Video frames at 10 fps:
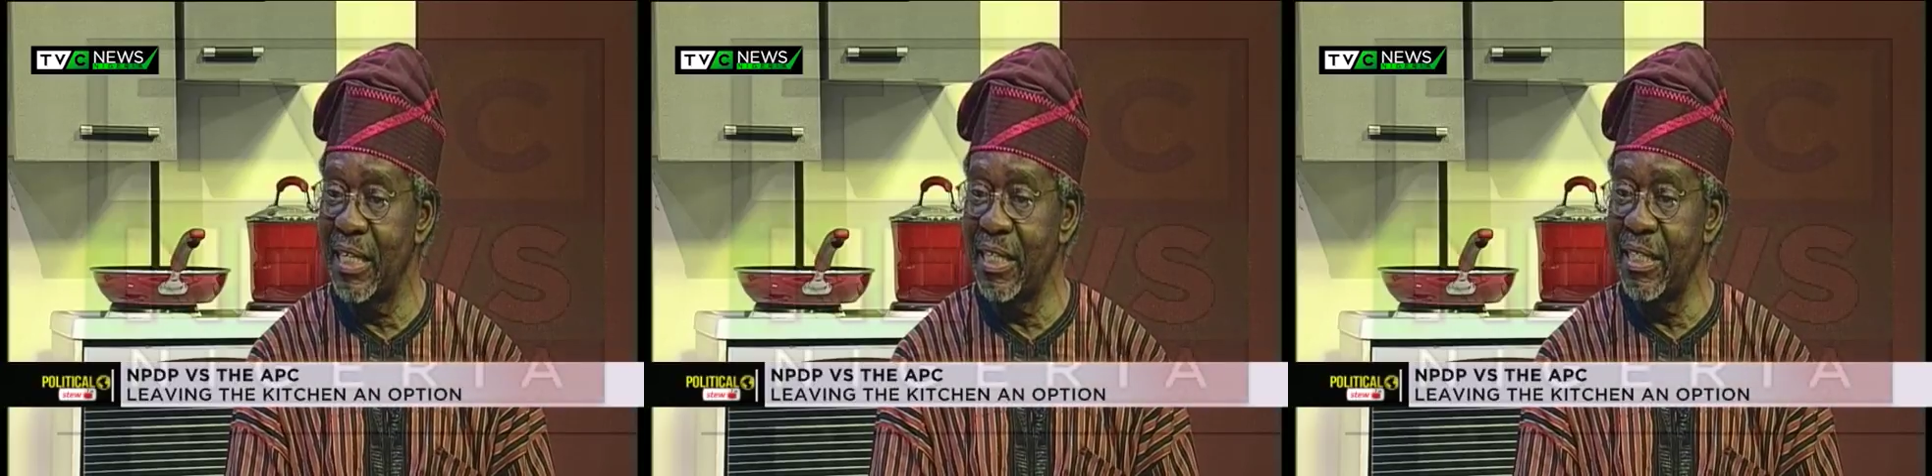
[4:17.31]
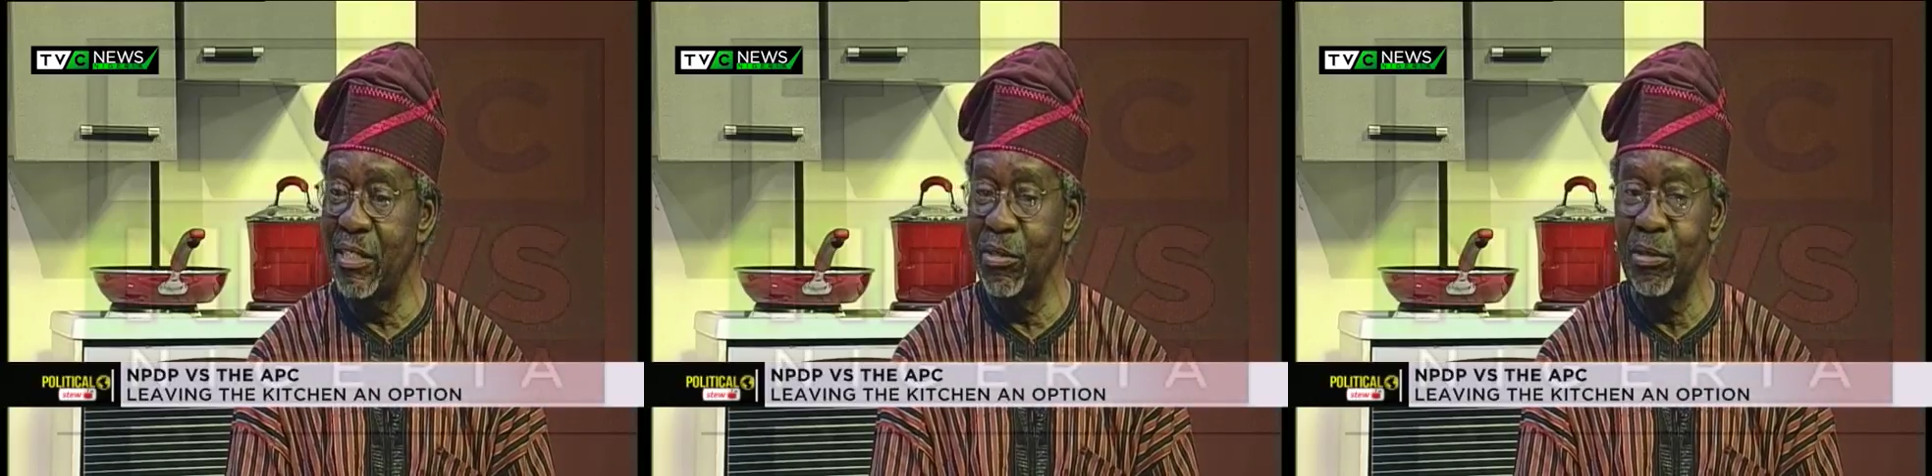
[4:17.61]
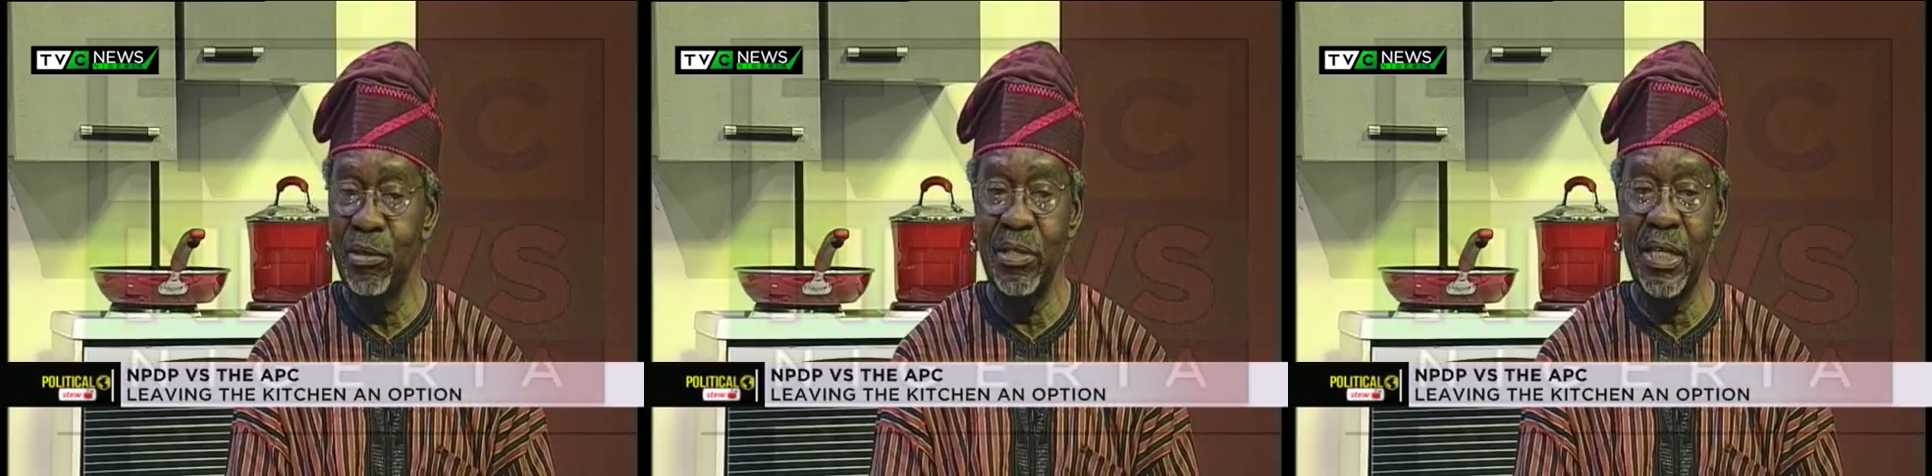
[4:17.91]

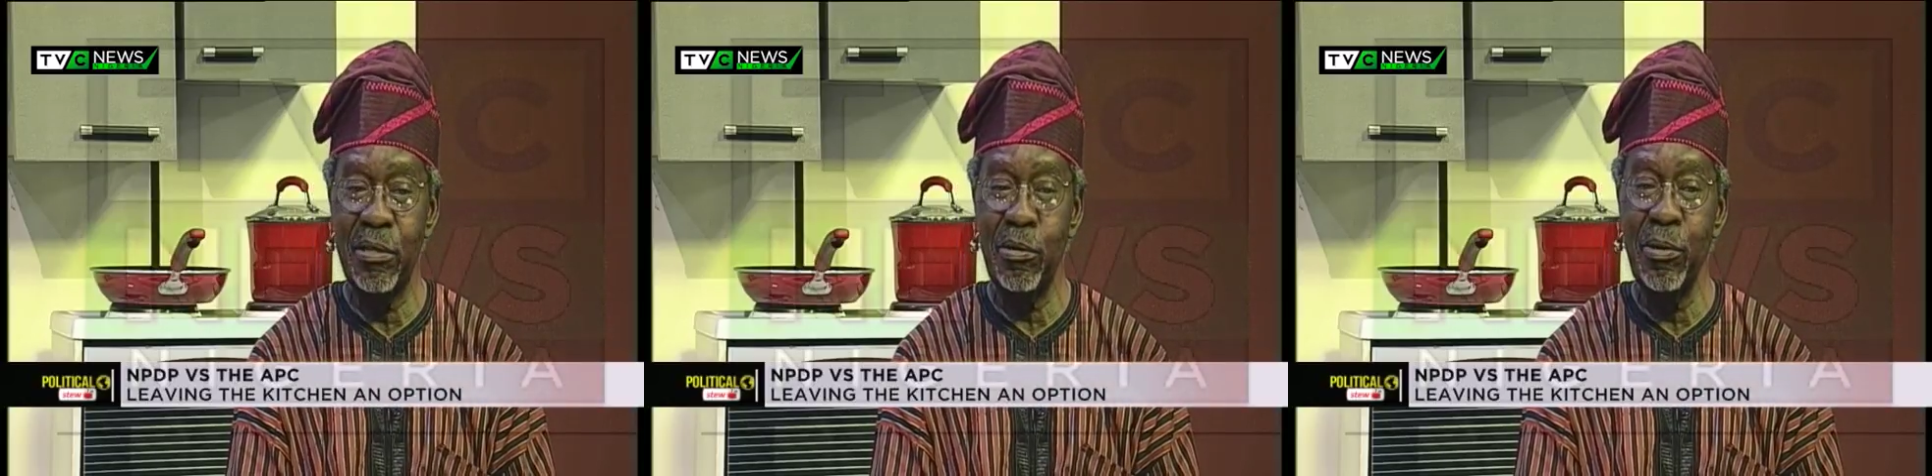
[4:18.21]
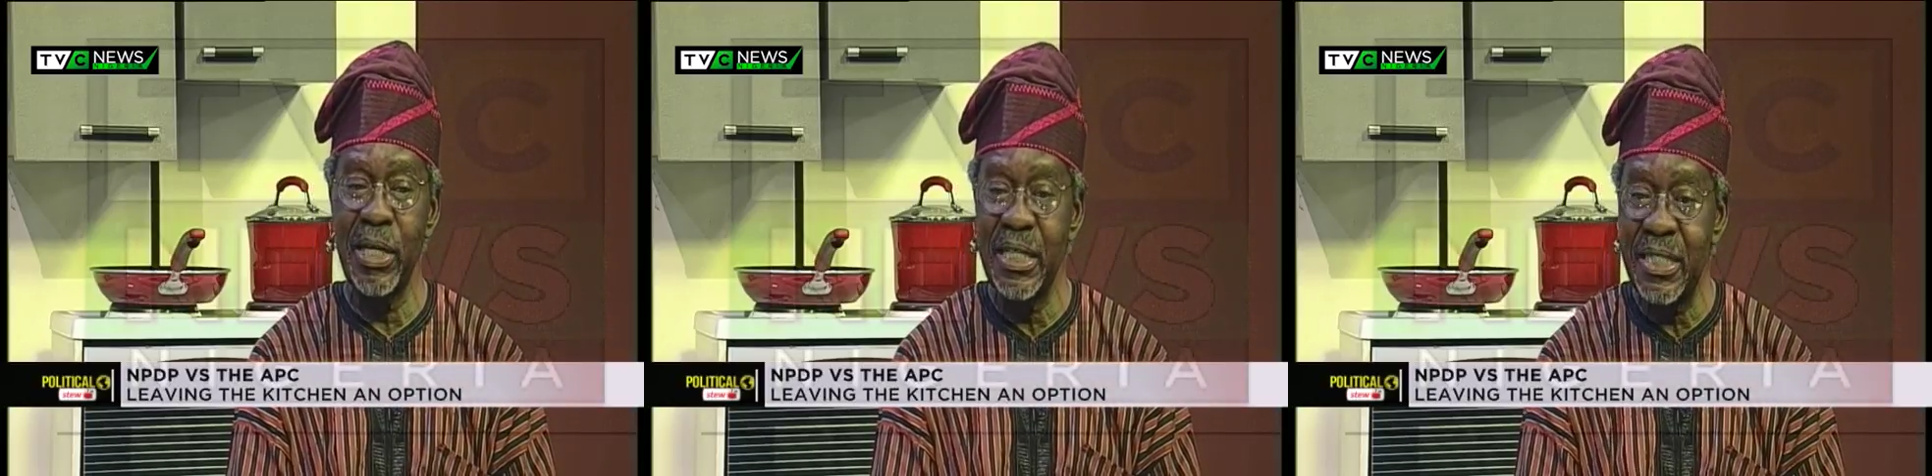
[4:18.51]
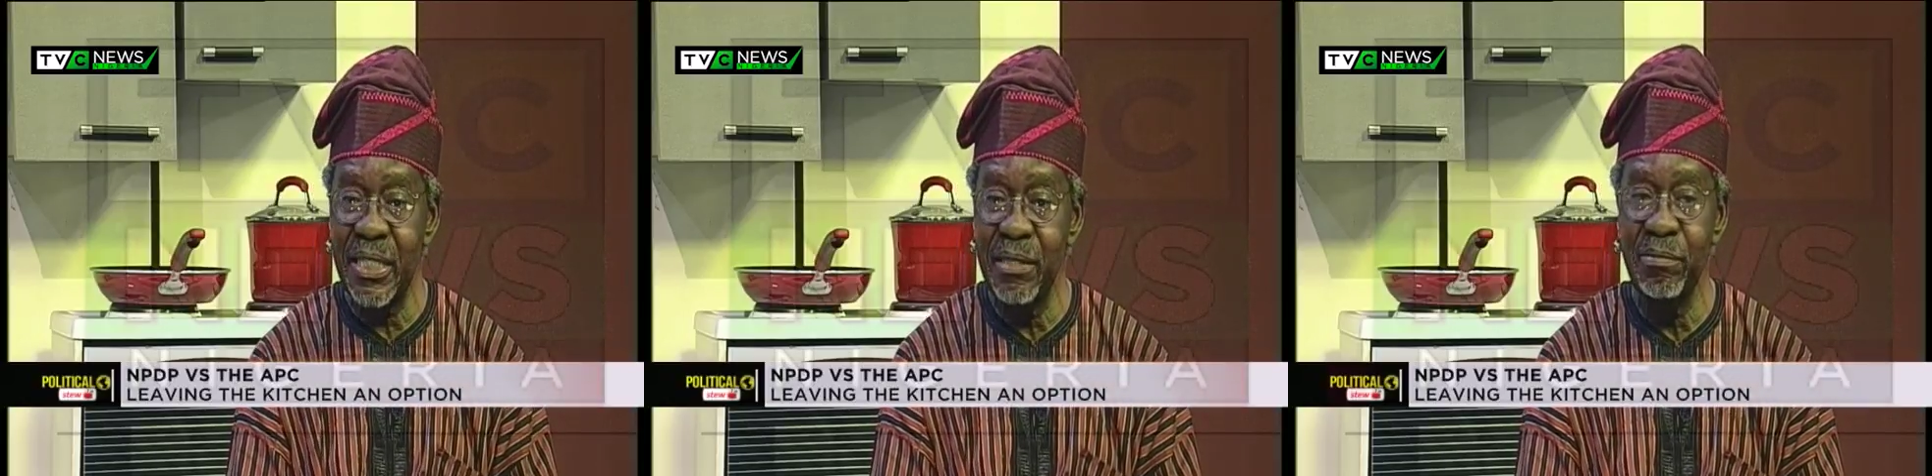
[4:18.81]
into a
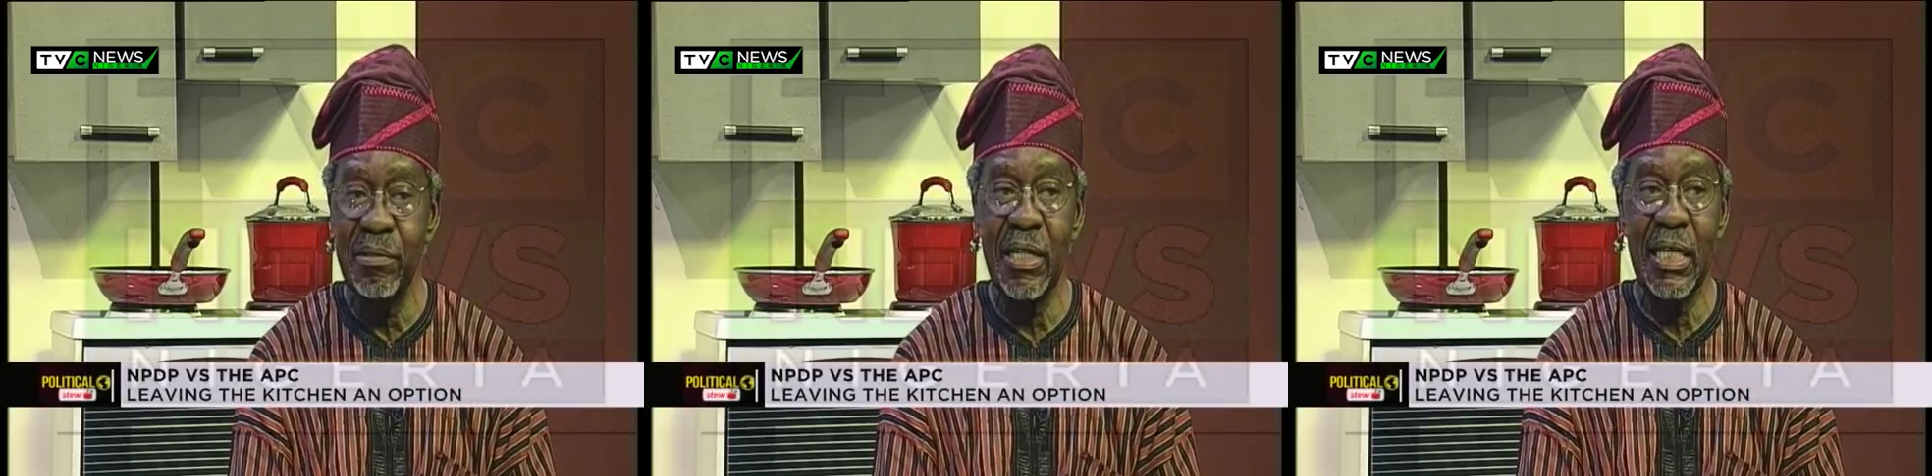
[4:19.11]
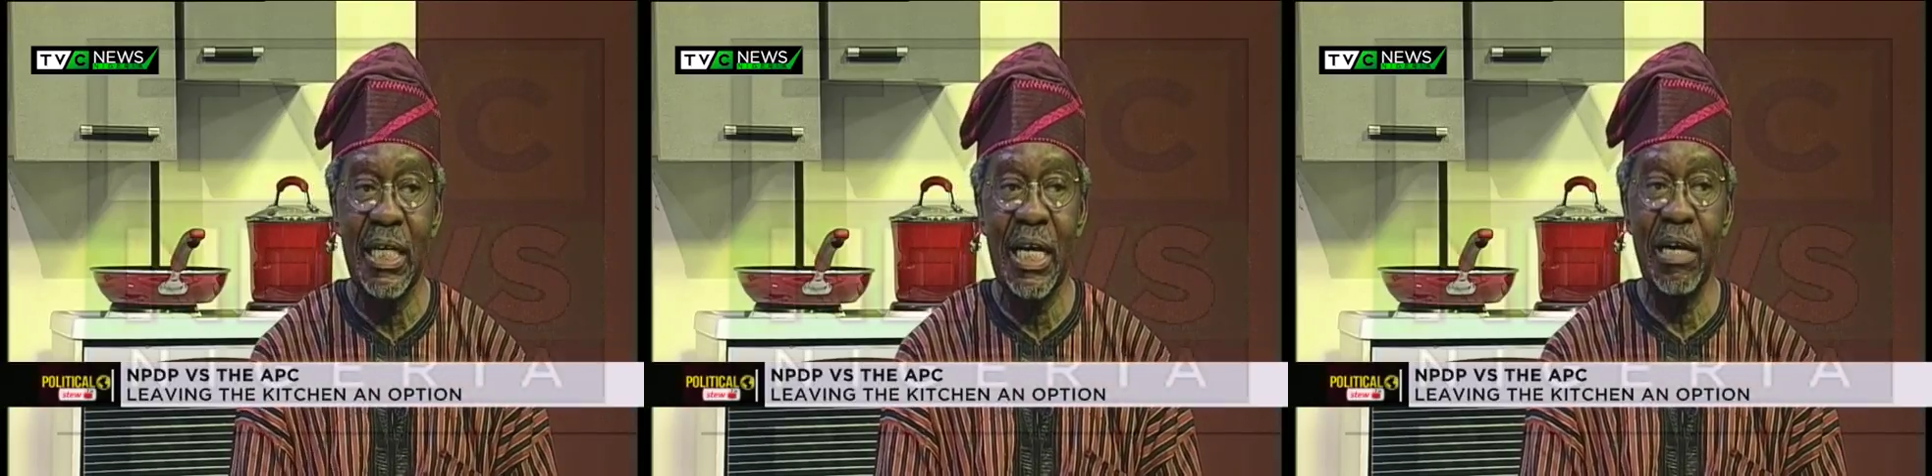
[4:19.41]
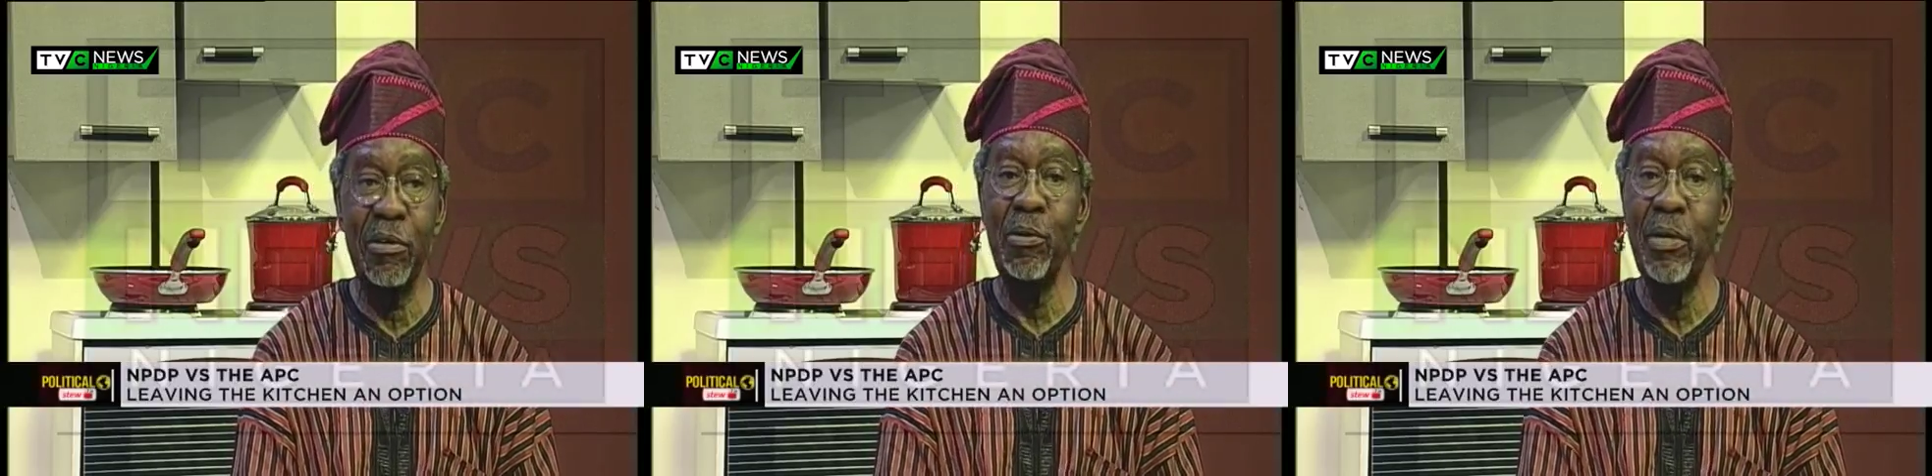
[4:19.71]
cohesive
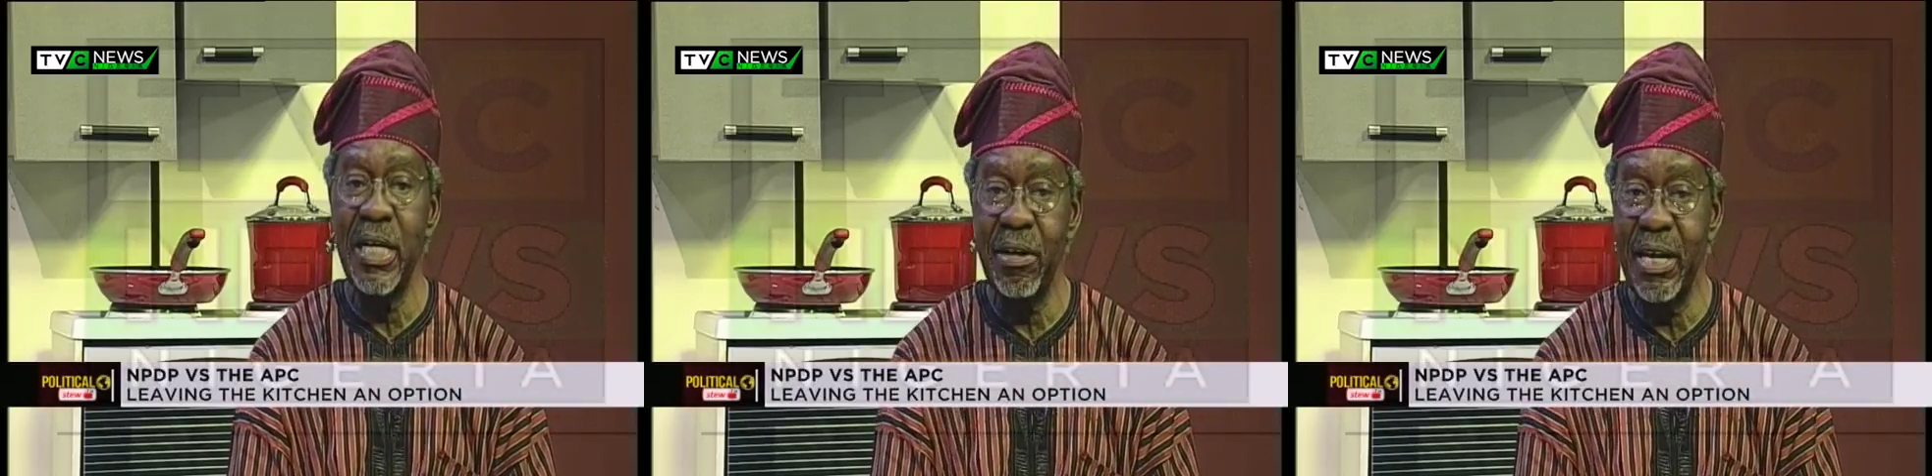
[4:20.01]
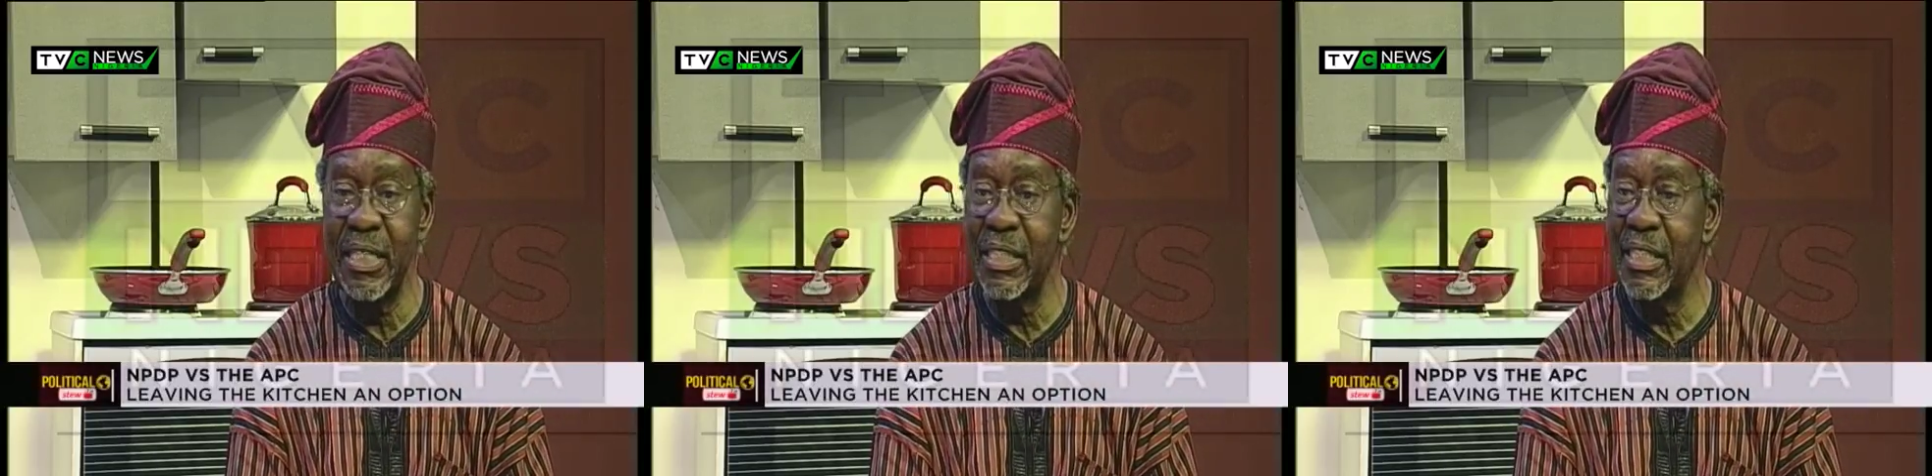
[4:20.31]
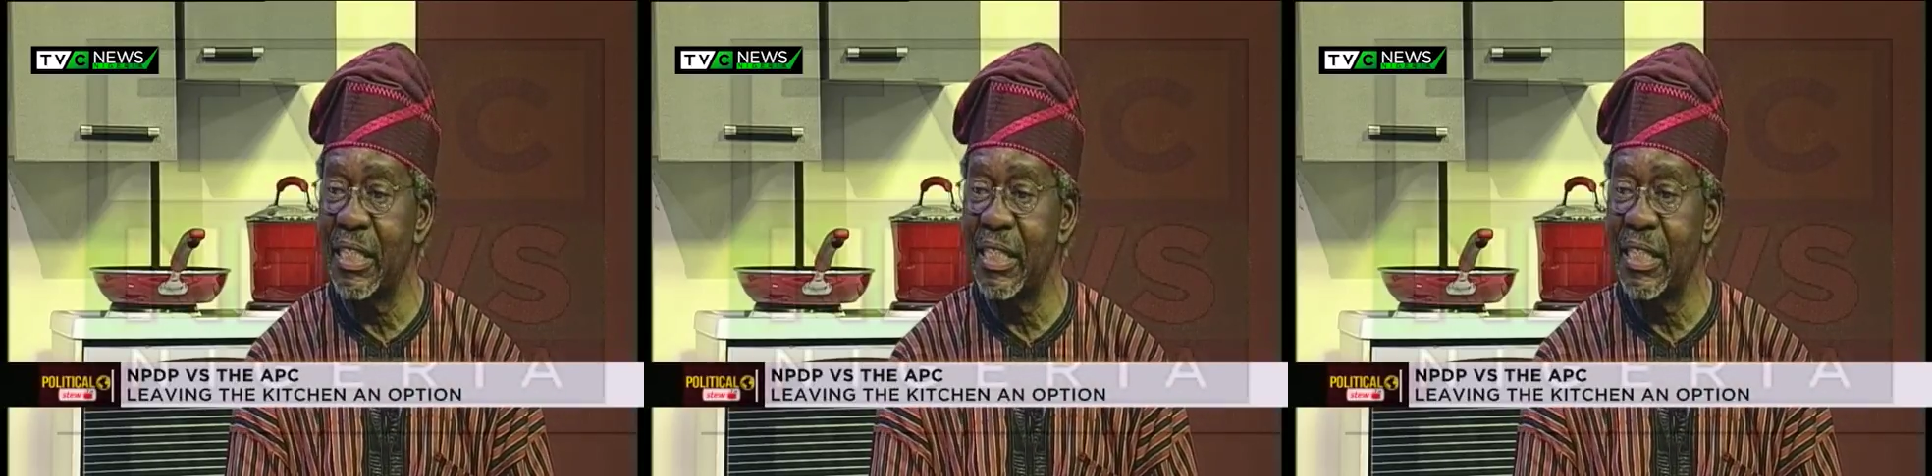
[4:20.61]
and coherent